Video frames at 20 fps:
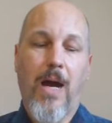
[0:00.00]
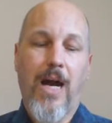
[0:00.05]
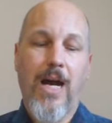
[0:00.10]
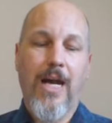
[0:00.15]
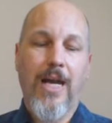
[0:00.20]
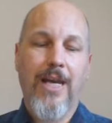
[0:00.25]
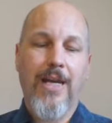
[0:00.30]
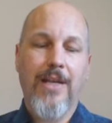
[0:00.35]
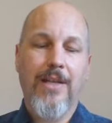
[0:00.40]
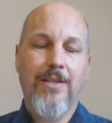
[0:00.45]

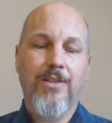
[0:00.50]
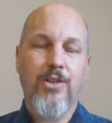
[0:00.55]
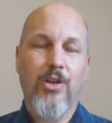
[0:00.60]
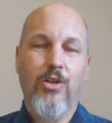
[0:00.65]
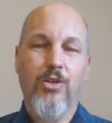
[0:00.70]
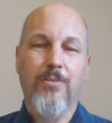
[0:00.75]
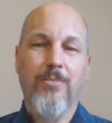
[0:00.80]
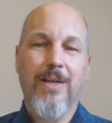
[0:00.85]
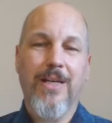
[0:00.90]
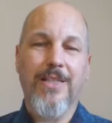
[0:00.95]
I
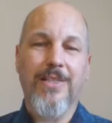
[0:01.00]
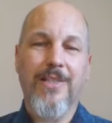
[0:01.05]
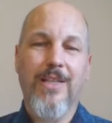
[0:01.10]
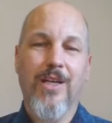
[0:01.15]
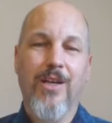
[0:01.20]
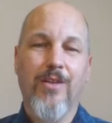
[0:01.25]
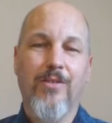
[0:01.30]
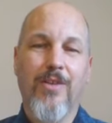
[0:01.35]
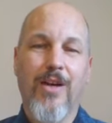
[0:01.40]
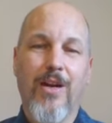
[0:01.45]
told
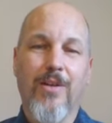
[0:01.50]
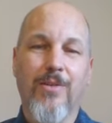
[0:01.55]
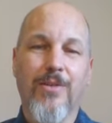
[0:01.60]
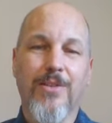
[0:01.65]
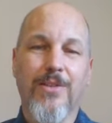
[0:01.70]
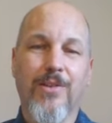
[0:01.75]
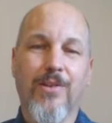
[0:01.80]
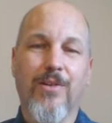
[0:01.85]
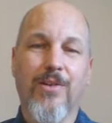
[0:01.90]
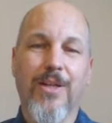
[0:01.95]
myself I
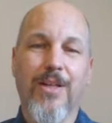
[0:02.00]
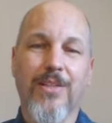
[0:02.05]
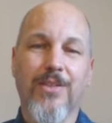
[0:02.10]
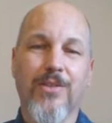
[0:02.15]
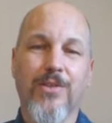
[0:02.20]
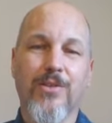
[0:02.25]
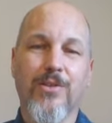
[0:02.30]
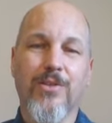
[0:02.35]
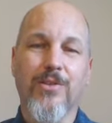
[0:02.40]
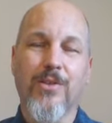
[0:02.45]
was going
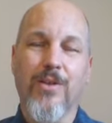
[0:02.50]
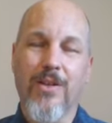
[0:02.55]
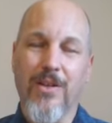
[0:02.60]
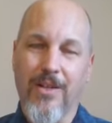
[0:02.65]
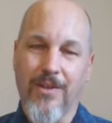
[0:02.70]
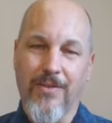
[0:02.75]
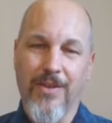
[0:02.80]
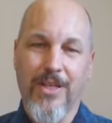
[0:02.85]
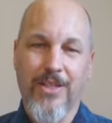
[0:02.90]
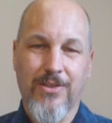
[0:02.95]
to do a
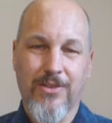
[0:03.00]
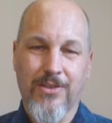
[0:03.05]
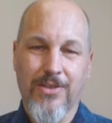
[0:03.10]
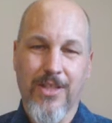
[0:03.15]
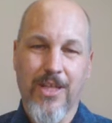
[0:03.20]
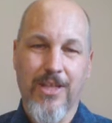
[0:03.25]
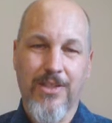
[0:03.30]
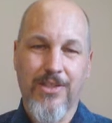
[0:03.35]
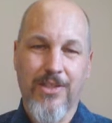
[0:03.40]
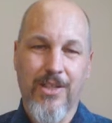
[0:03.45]
lot of
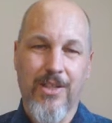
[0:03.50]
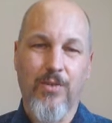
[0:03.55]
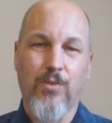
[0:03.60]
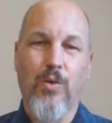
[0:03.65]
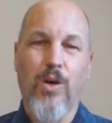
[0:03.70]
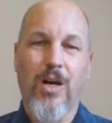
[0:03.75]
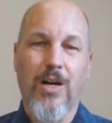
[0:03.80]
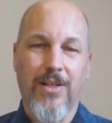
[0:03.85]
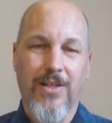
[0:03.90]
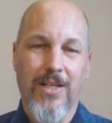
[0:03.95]
exercising and
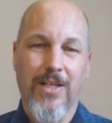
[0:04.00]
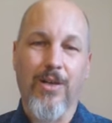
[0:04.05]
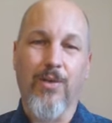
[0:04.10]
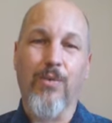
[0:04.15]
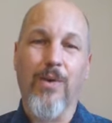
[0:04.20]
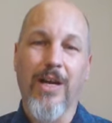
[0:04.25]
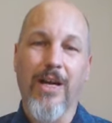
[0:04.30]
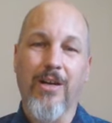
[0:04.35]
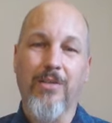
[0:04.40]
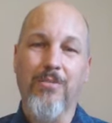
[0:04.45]
walking
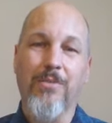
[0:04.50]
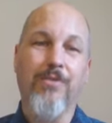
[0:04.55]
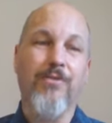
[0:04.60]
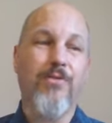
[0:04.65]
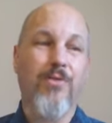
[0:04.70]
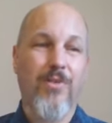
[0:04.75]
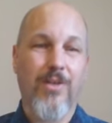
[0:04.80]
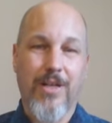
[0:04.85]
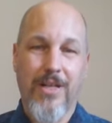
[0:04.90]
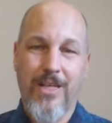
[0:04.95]
around
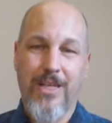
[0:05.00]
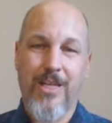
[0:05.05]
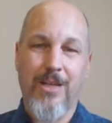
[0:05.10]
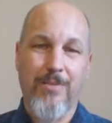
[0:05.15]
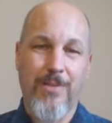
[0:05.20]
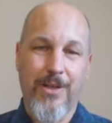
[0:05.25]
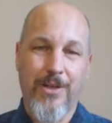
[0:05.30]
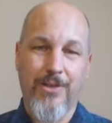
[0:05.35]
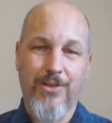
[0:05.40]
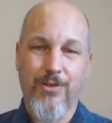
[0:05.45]
before I
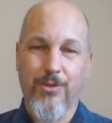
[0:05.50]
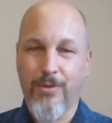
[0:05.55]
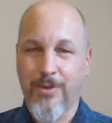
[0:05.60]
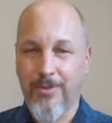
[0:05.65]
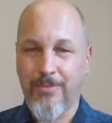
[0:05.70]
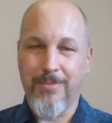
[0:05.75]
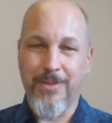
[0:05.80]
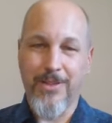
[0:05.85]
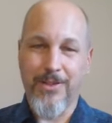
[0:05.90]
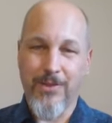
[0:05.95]
came here, so it
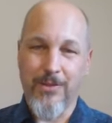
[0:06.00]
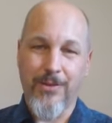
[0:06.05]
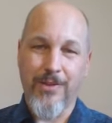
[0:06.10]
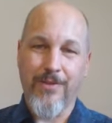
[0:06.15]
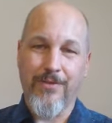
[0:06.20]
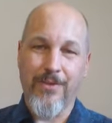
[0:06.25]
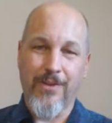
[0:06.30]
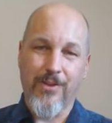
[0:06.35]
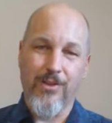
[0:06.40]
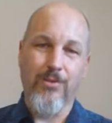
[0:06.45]
wouldn't be so
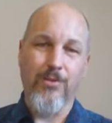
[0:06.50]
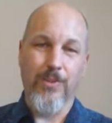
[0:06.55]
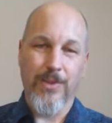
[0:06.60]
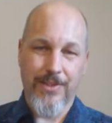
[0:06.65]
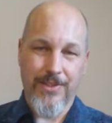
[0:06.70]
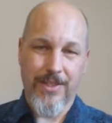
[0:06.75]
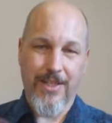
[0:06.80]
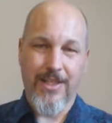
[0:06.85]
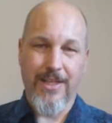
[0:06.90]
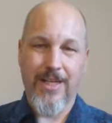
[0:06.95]
difficult
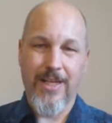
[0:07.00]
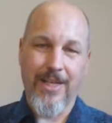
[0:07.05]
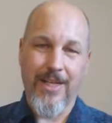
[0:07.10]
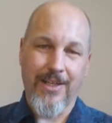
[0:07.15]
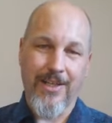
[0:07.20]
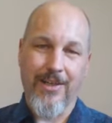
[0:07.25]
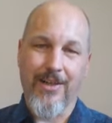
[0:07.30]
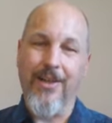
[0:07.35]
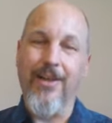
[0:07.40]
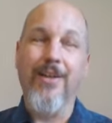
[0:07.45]
once I
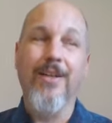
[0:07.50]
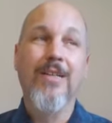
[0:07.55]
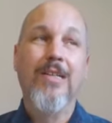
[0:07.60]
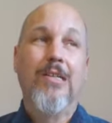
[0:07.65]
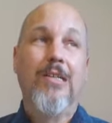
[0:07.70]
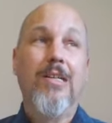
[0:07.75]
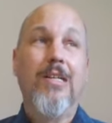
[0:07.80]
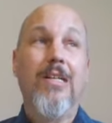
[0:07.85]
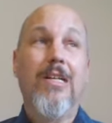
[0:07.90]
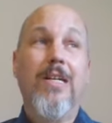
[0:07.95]
got here.
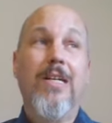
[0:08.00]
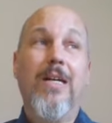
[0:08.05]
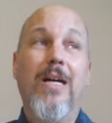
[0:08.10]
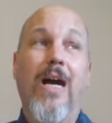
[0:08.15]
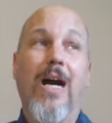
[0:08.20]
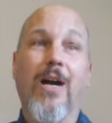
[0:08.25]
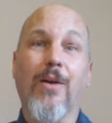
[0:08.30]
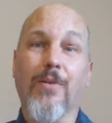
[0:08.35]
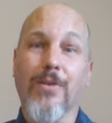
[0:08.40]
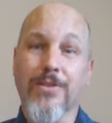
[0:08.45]

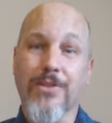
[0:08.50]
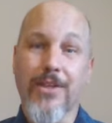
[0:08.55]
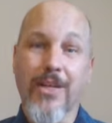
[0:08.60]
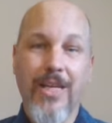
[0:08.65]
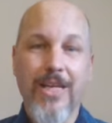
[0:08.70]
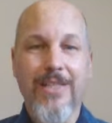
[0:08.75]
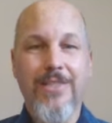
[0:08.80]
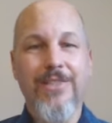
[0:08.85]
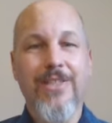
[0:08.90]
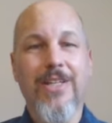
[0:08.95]
I was
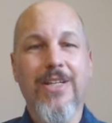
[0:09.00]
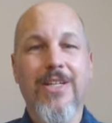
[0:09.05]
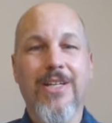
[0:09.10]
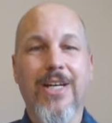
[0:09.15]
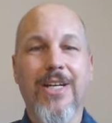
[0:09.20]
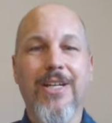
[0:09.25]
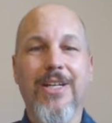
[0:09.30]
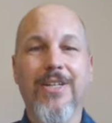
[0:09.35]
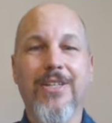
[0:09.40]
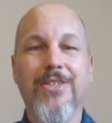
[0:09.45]
lazy and
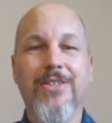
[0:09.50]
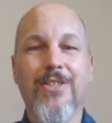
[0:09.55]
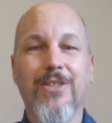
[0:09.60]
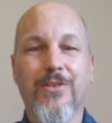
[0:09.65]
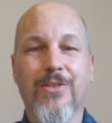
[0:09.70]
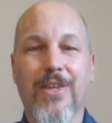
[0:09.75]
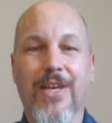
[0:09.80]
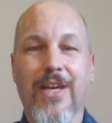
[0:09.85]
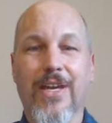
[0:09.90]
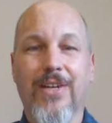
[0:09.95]
I didn't
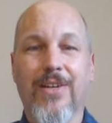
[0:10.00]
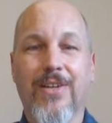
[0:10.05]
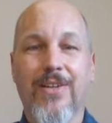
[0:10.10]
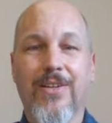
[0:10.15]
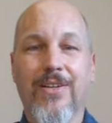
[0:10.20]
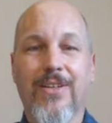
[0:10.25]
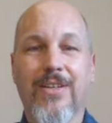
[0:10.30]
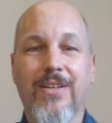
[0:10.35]
do that.